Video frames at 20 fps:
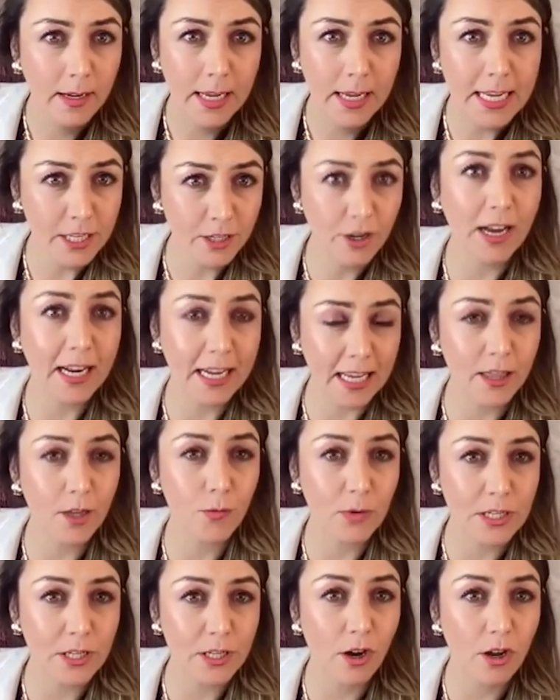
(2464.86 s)
He's got to get the
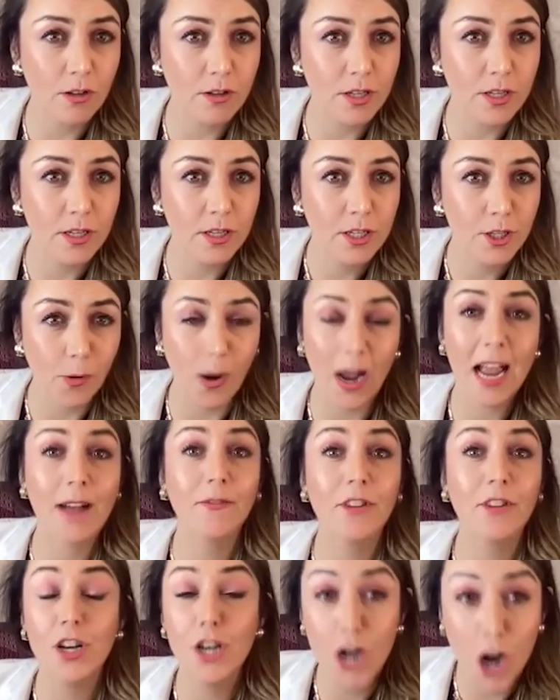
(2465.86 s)
results. So I have
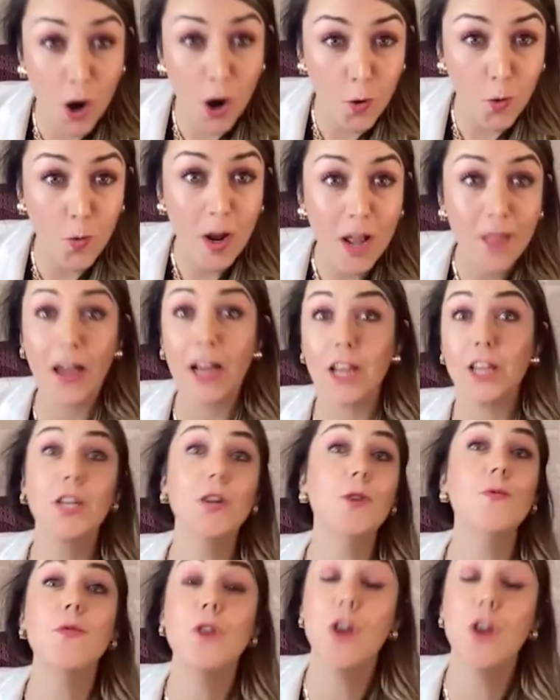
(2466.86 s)
to know that you